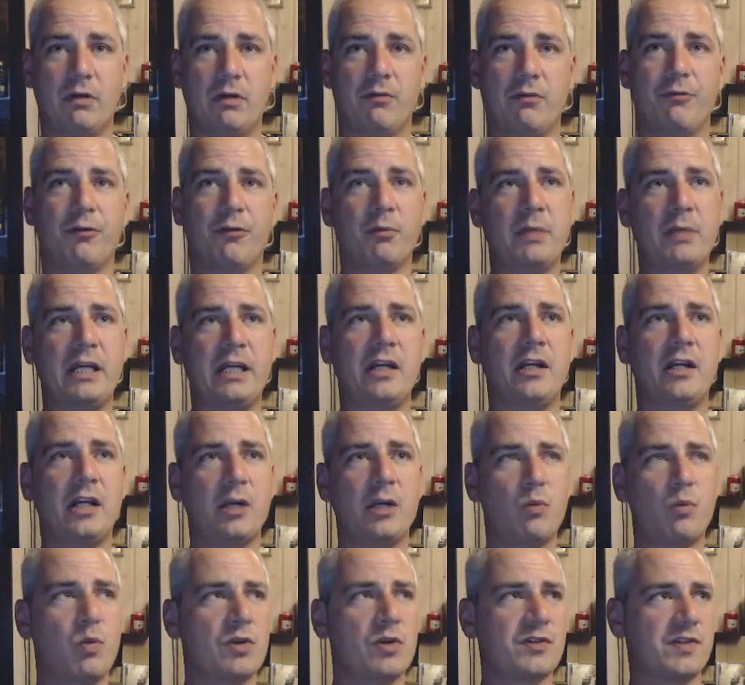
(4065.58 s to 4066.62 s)
For me,
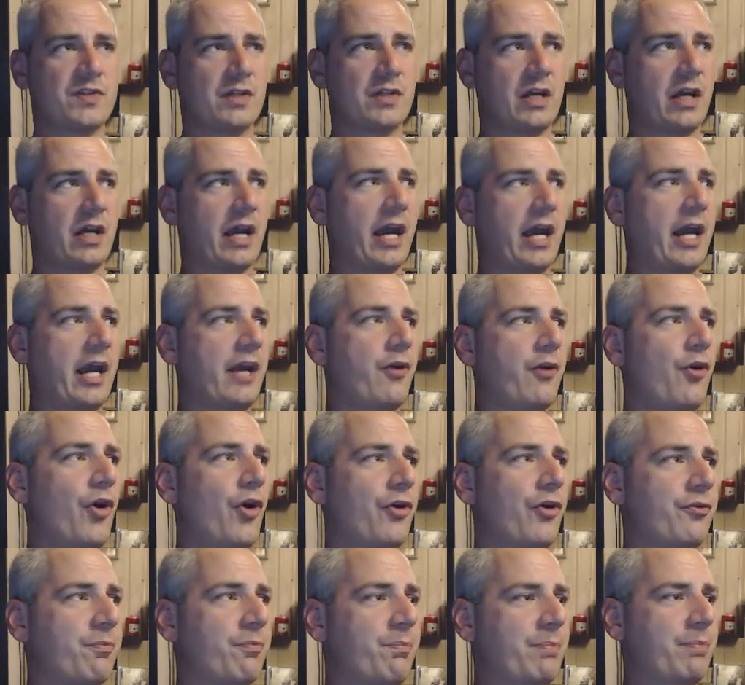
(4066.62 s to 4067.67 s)
it was a
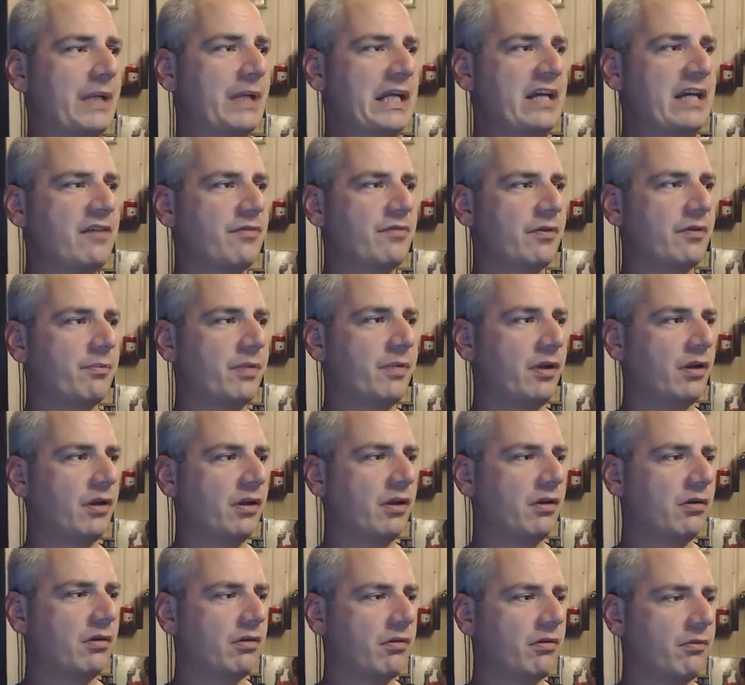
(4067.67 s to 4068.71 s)
not
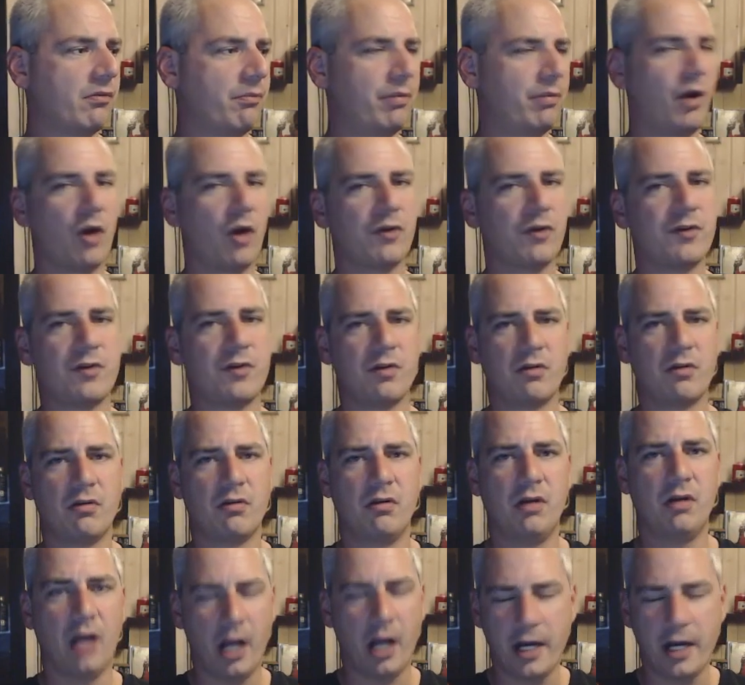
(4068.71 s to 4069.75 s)
believable plot
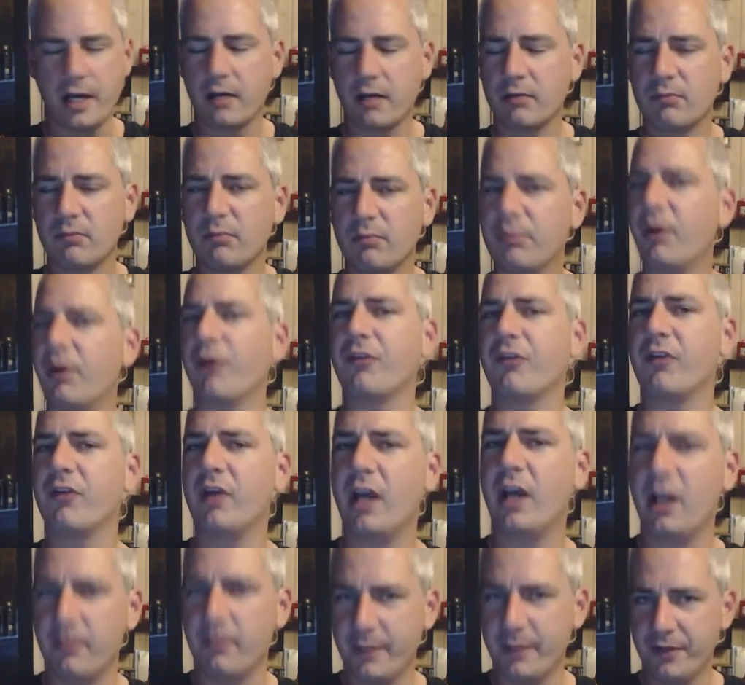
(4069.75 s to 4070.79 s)
line, plot
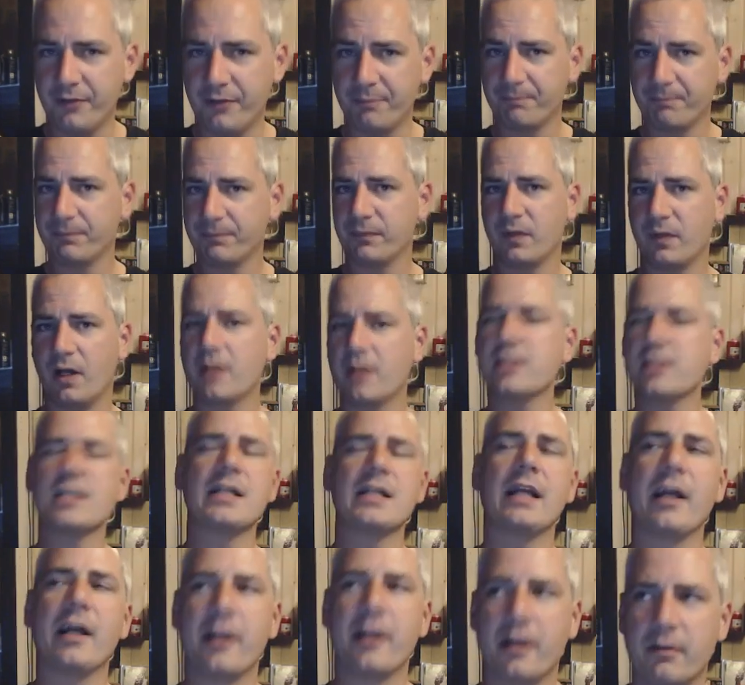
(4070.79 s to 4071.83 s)
element. I didn't
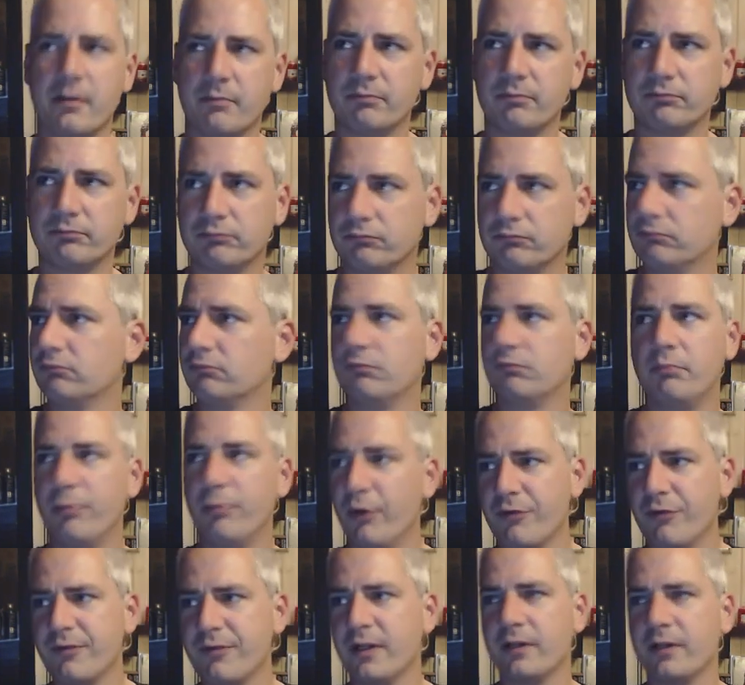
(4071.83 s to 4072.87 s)
like
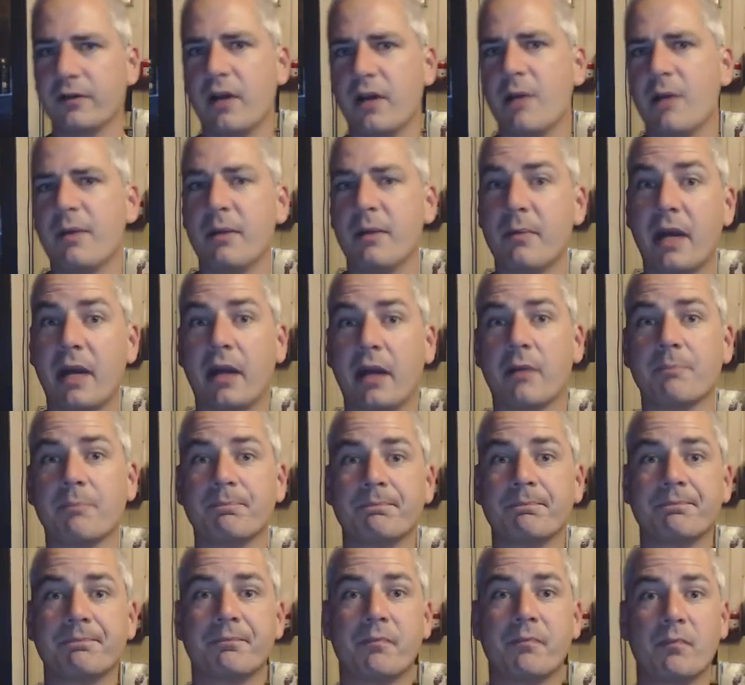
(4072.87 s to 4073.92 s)
Blofeld coming back.
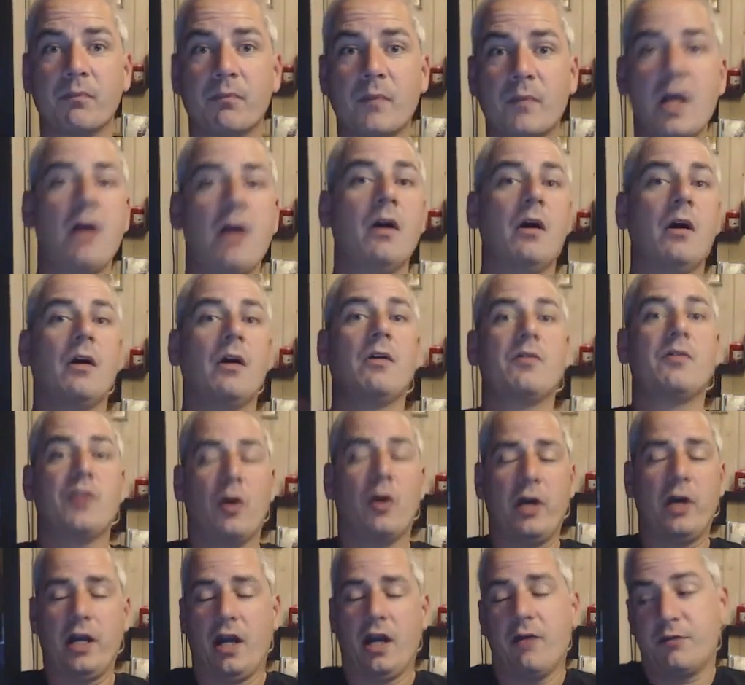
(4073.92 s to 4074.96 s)

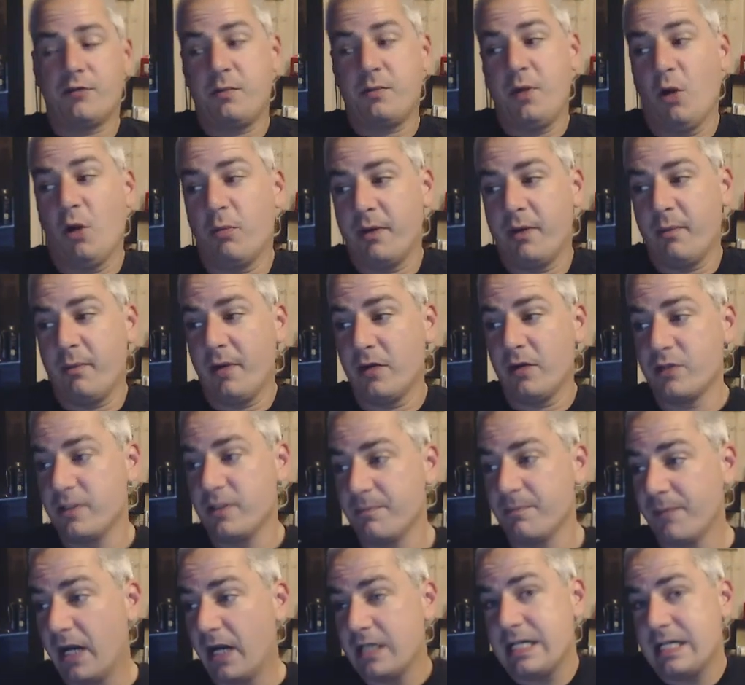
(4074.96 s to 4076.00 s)
Sorry, have to be open about
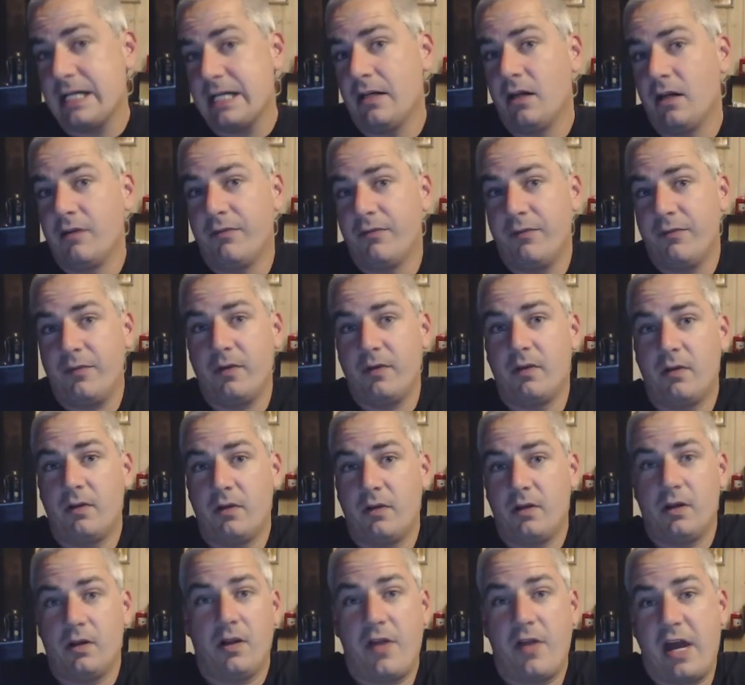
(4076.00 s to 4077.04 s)
it. I didn't love
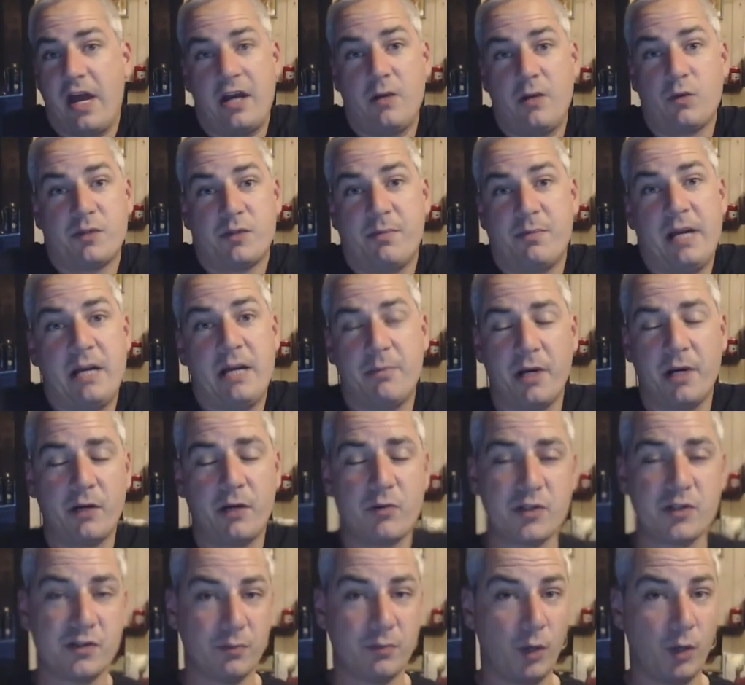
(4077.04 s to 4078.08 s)
that he was played by
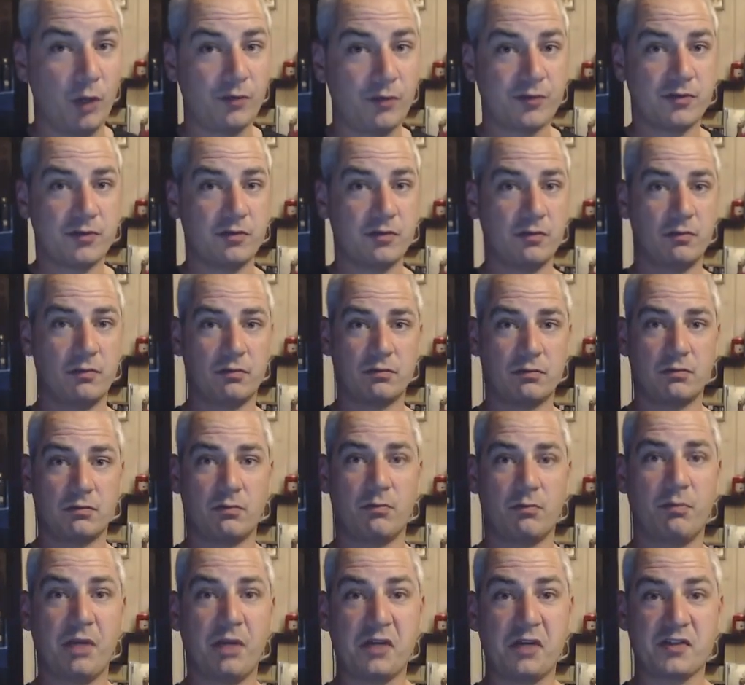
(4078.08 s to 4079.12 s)
Christoph Waltz,
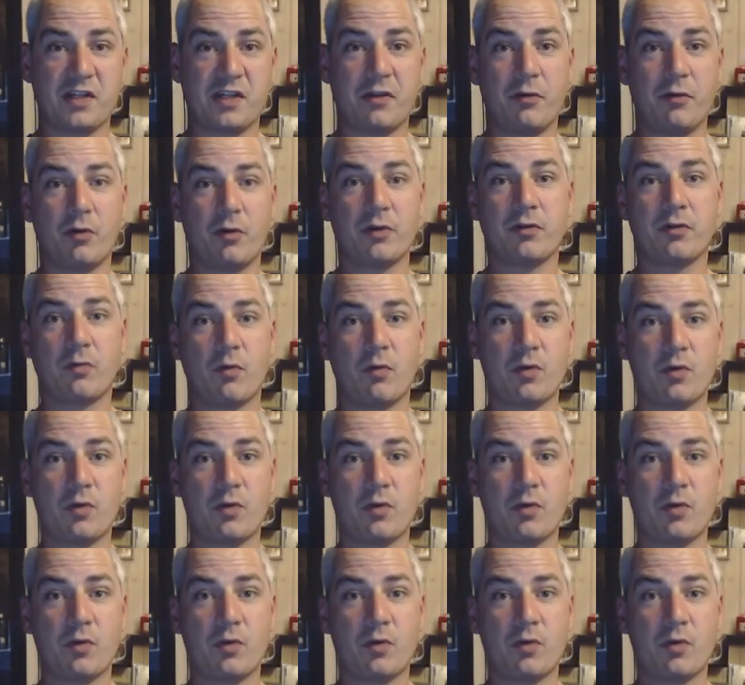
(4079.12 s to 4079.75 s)
because I thought